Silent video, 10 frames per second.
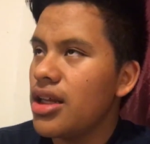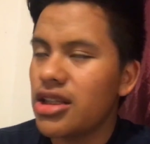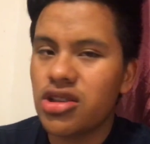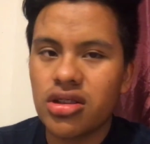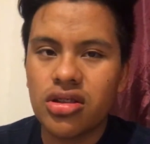
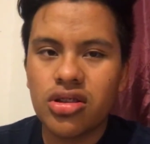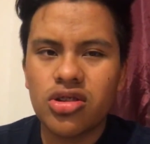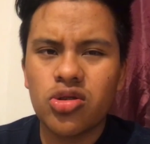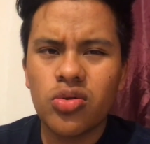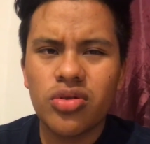like
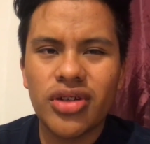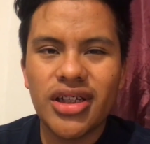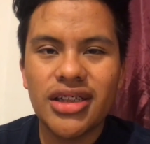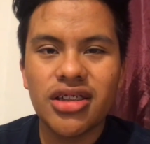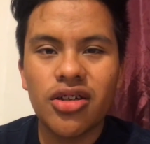two three
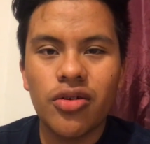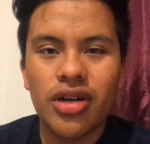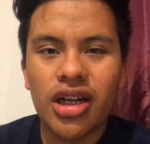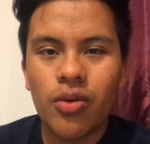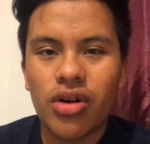days
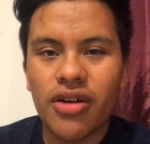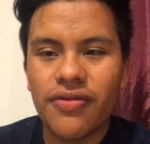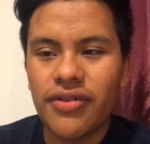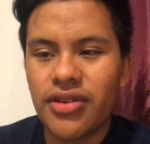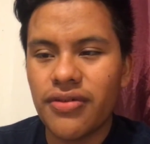ago, and now we're at
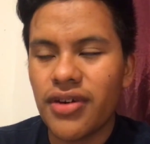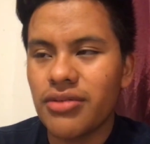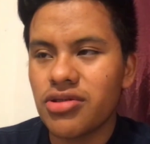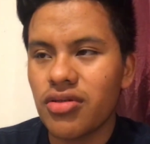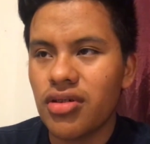
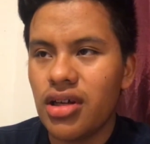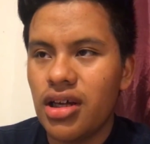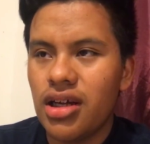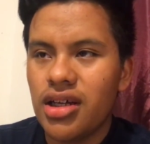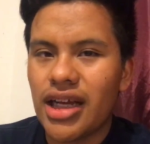55. So
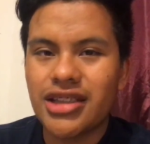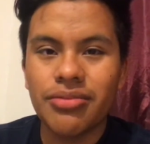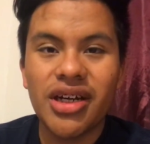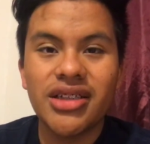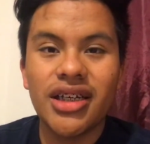that's
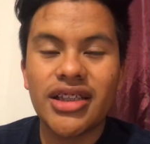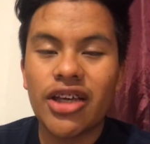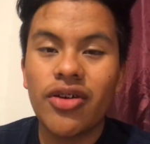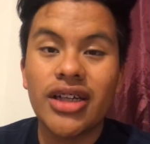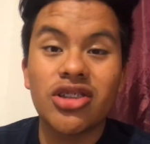amazing.
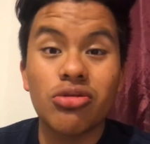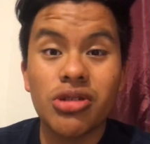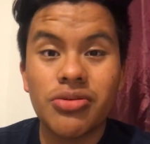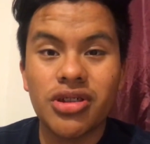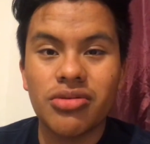Thank you guys so
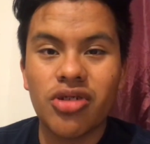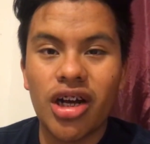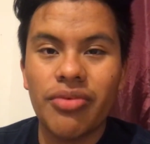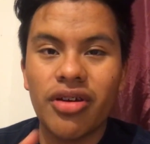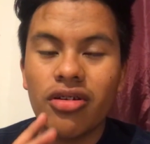much for
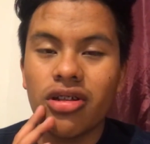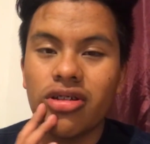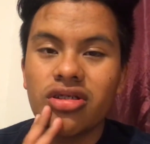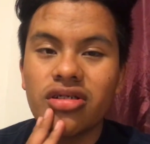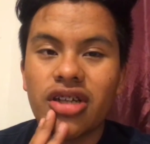subscribing. All the
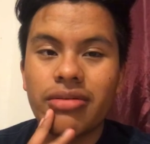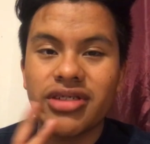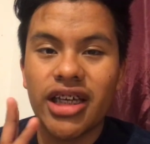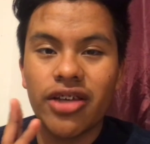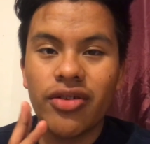new
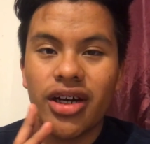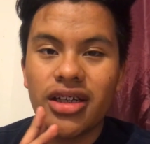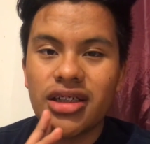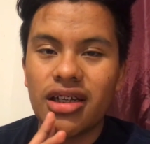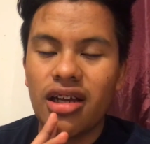subscribers, thank you
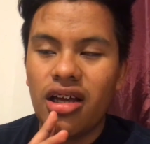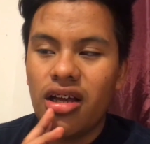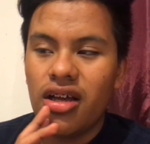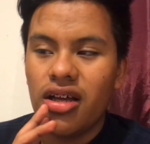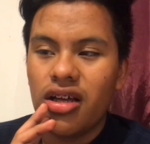guys. And
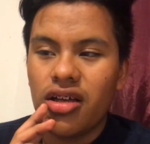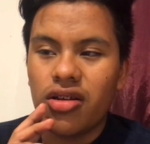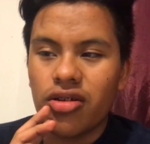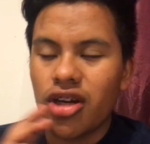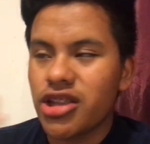
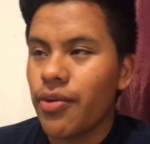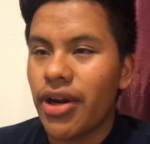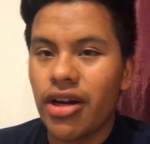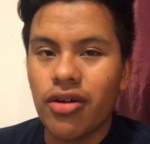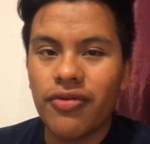you know, you guys
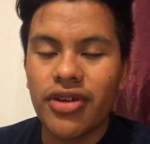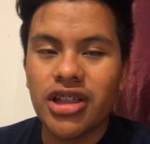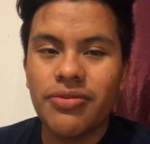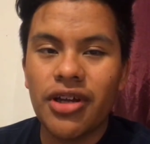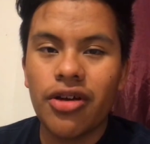already know for
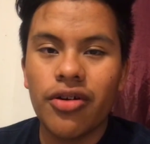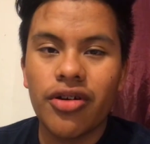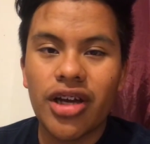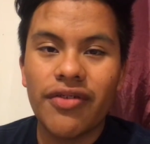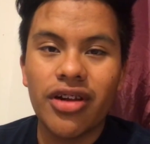this video,
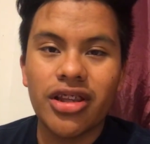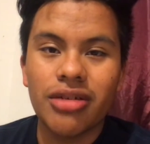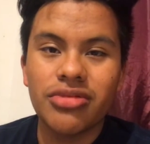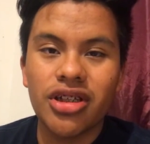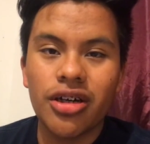you know, give it a
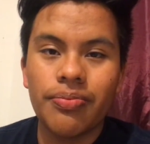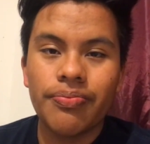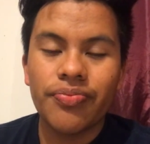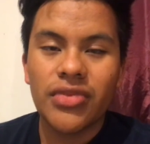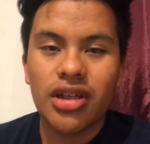thumbs up,
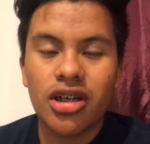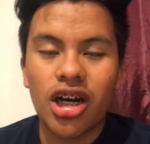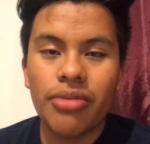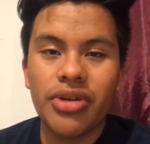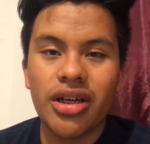
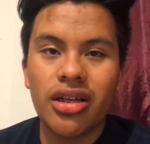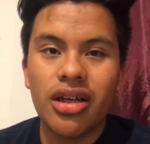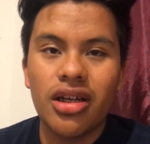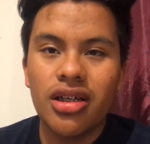comment,